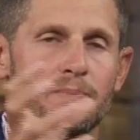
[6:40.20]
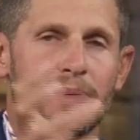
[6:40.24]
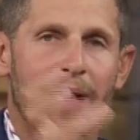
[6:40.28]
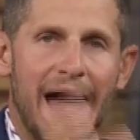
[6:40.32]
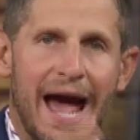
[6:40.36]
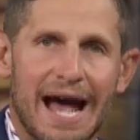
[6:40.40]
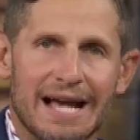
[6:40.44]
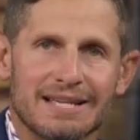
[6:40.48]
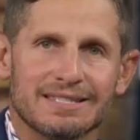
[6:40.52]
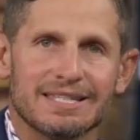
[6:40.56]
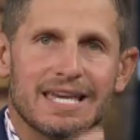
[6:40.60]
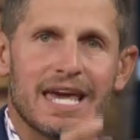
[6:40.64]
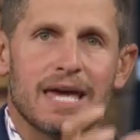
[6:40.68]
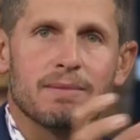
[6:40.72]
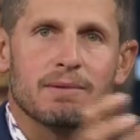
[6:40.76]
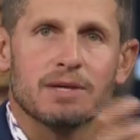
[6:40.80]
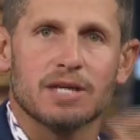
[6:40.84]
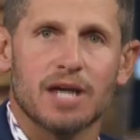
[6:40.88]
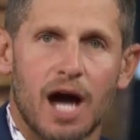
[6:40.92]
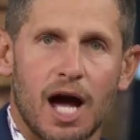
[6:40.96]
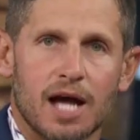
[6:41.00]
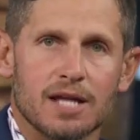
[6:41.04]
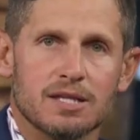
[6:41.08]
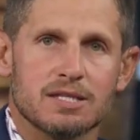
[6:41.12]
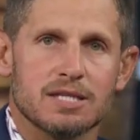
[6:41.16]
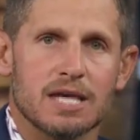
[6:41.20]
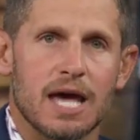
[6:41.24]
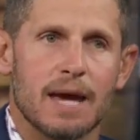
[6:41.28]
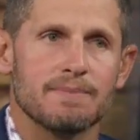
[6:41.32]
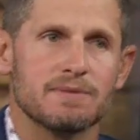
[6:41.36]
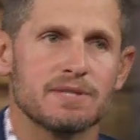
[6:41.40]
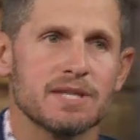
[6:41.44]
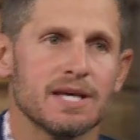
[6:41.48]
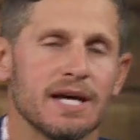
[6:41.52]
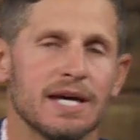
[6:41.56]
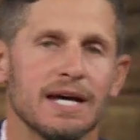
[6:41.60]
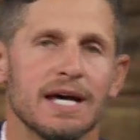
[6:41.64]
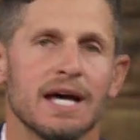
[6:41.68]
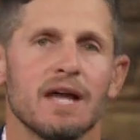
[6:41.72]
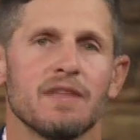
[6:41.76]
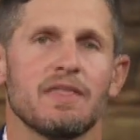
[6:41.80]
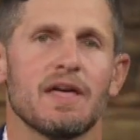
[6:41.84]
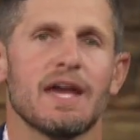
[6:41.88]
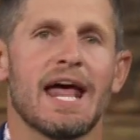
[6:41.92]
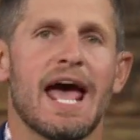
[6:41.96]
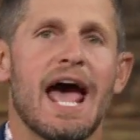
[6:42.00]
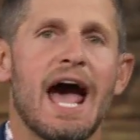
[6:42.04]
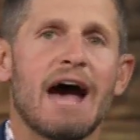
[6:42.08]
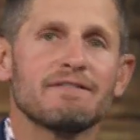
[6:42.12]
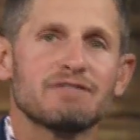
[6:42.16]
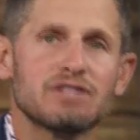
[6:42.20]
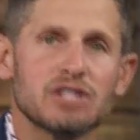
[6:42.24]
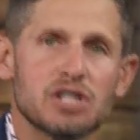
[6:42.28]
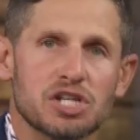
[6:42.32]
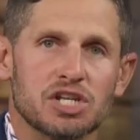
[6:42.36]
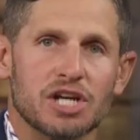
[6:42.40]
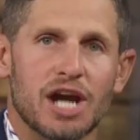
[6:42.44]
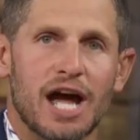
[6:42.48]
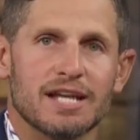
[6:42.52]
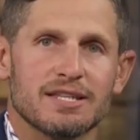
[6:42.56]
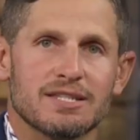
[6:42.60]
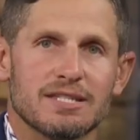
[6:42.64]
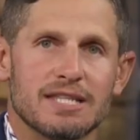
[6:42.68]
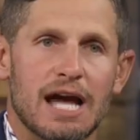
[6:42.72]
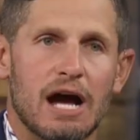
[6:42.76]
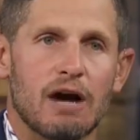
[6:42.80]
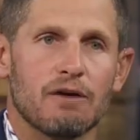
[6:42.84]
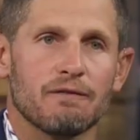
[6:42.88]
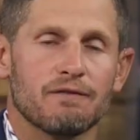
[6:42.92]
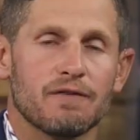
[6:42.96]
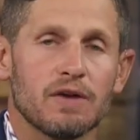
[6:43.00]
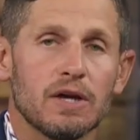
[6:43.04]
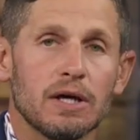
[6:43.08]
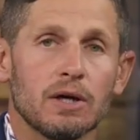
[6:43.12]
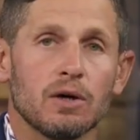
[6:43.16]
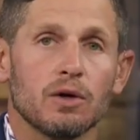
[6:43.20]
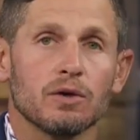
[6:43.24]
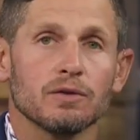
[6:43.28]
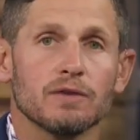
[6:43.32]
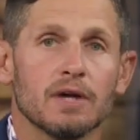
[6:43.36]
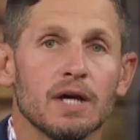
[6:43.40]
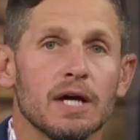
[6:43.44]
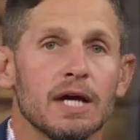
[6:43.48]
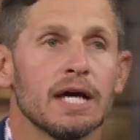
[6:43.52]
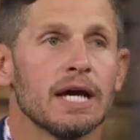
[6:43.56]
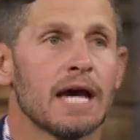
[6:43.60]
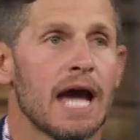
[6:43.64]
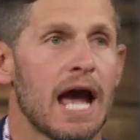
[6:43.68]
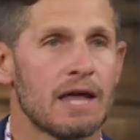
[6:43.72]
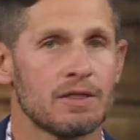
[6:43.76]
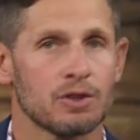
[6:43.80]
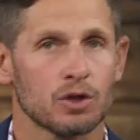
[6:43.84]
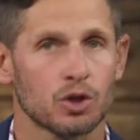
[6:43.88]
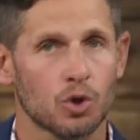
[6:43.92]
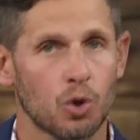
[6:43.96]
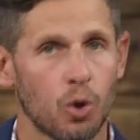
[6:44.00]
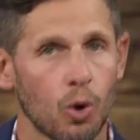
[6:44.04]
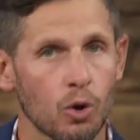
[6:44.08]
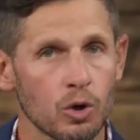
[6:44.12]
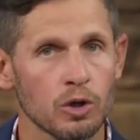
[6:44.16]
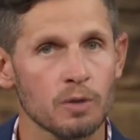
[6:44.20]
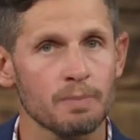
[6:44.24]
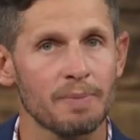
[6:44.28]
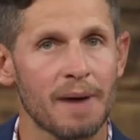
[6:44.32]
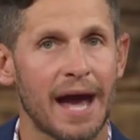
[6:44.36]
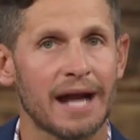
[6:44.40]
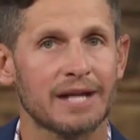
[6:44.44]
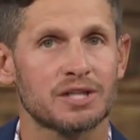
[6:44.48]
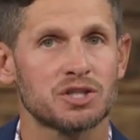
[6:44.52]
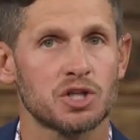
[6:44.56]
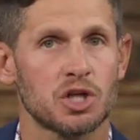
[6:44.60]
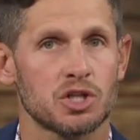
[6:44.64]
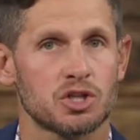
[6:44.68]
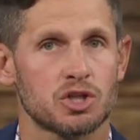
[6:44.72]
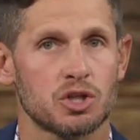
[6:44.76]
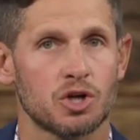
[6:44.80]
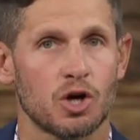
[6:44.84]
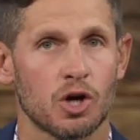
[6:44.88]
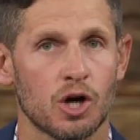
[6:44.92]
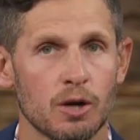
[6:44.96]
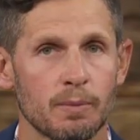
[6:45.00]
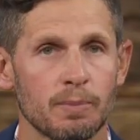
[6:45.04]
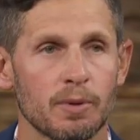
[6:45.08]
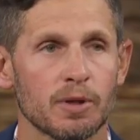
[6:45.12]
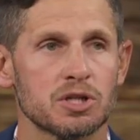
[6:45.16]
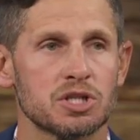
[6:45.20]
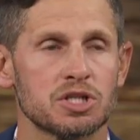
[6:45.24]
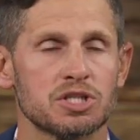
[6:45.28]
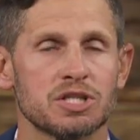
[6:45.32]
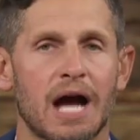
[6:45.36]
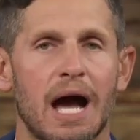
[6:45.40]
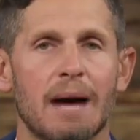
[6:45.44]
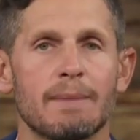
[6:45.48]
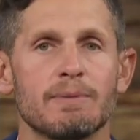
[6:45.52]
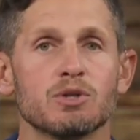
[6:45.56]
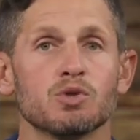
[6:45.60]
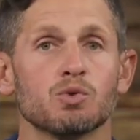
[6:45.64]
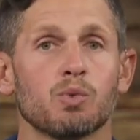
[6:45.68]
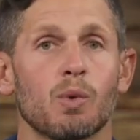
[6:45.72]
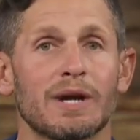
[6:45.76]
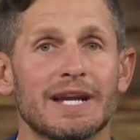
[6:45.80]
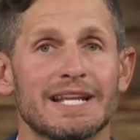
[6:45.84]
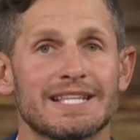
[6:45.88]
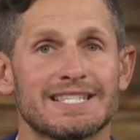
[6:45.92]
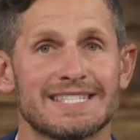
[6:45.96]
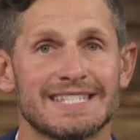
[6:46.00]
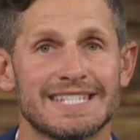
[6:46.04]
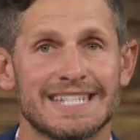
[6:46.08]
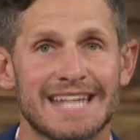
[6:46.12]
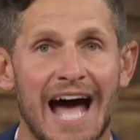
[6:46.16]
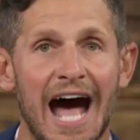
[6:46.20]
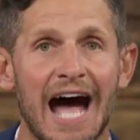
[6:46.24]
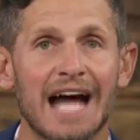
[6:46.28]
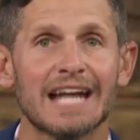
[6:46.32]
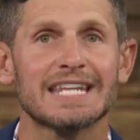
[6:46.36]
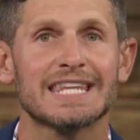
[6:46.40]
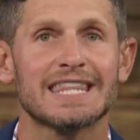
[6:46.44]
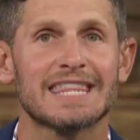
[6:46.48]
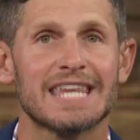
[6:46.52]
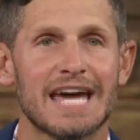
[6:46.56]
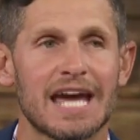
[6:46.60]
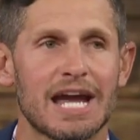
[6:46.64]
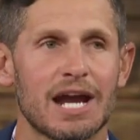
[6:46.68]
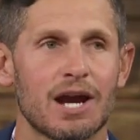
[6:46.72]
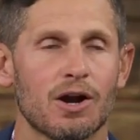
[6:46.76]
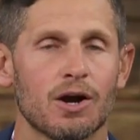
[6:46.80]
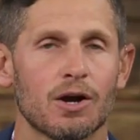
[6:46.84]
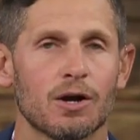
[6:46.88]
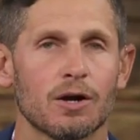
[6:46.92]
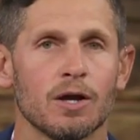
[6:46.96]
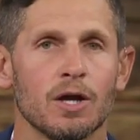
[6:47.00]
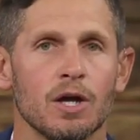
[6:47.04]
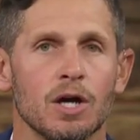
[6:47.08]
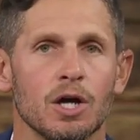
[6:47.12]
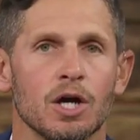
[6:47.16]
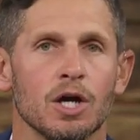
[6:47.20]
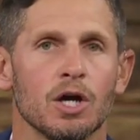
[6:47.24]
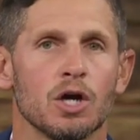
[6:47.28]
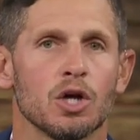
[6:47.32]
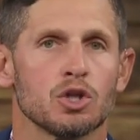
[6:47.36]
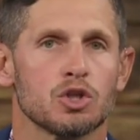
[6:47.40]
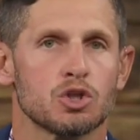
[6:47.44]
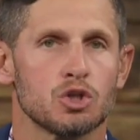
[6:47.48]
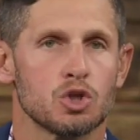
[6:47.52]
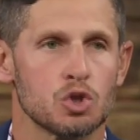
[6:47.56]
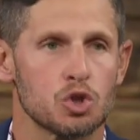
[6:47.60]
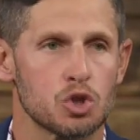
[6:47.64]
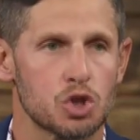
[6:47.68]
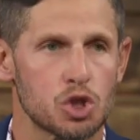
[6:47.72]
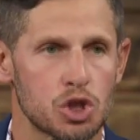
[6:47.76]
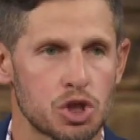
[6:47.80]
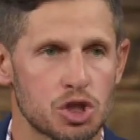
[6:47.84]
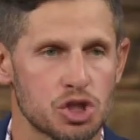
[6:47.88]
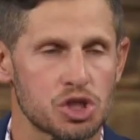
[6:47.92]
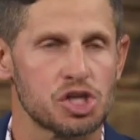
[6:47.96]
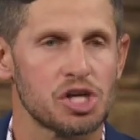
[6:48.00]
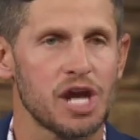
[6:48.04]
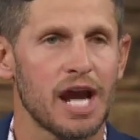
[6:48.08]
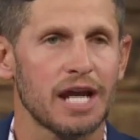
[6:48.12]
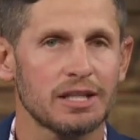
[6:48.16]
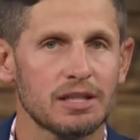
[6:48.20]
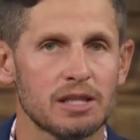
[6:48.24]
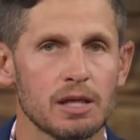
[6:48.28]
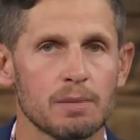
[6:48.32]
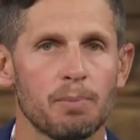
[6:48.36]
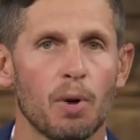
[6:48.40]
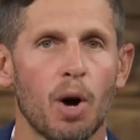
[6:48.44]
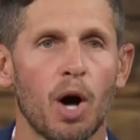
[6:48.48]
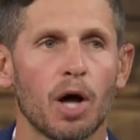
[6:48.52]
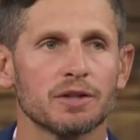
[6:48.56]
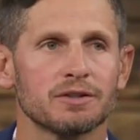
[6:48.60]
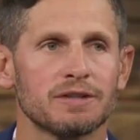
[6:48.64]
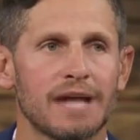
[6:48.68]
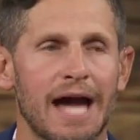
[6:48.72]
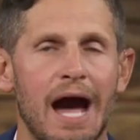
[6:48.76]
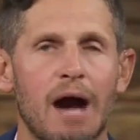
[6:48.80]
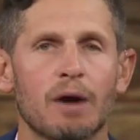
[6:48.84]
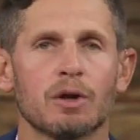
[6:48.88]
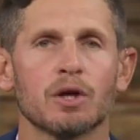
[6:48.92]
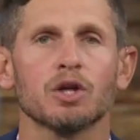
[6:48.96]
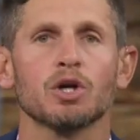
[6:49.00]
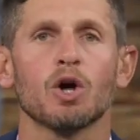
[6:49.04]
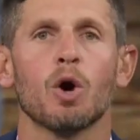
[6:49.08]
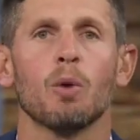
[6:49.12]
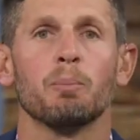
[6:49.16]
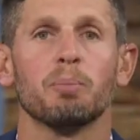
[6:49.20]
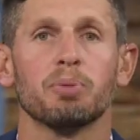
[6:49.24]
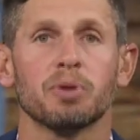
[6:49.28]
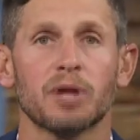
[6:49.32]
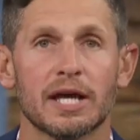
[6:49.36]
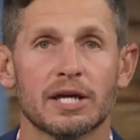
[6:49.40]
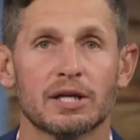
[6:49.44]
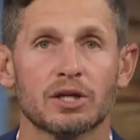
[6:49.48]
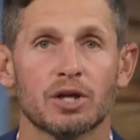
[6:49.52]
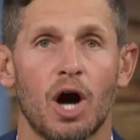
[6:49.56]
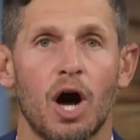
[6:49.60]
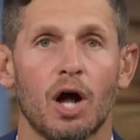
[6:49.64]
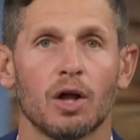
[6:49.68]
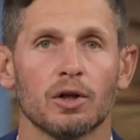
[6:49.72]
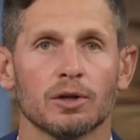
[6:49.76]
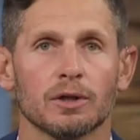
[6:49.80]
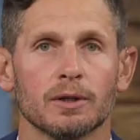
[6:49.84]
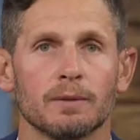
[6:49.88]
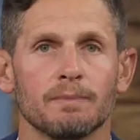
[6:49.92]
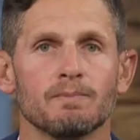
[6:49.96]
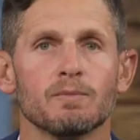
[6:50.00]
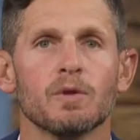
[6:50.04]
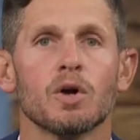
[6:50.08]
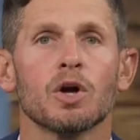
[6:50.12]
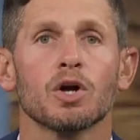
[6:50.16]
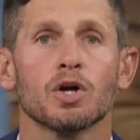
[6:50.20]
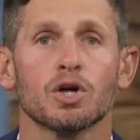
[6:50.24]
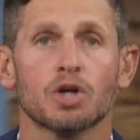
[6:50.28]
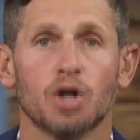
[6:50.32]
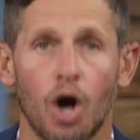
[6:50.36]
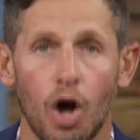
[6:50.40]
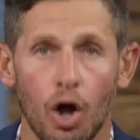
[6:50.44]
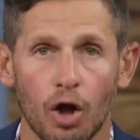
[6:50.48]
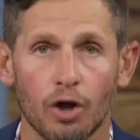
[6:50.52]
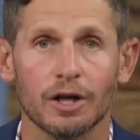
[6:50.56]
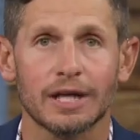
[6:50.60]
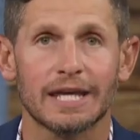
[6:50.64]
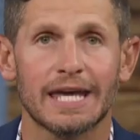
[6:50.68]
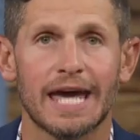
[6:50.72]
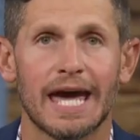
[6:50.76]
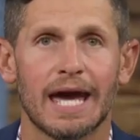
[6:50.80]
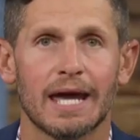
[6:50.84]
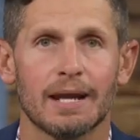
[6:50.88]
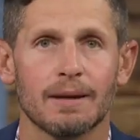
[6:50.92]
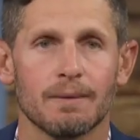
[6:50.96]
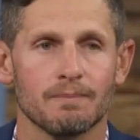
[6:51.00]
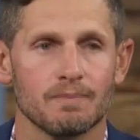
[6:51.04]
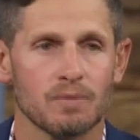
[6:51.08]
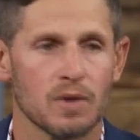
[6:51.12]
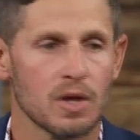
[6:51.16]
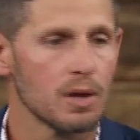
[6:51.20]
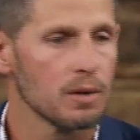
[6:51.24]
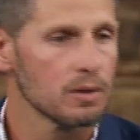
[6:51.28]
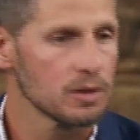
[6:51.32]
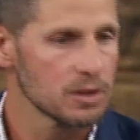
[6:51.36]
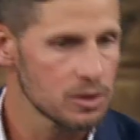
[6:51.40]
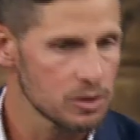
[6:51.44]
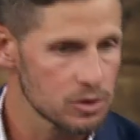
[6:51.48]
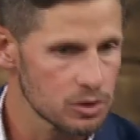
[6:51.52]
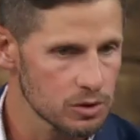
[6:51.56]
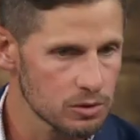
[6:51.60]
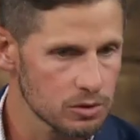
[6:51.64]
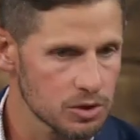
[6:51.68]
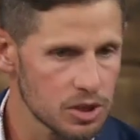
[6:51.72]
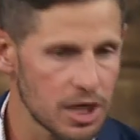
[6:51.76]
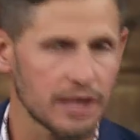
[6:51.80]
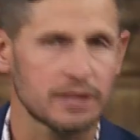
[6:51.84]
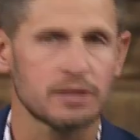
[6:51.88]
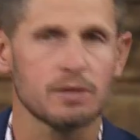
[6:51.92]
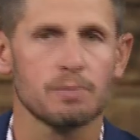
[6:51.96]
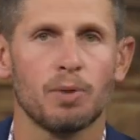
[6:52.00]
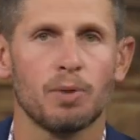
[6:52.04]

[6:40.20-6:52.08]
pass game concepts that have the shots downfield. And the quarterback, Justin Herbert's job is when it's not there to check the ball yes. down and go play caller, call it again check the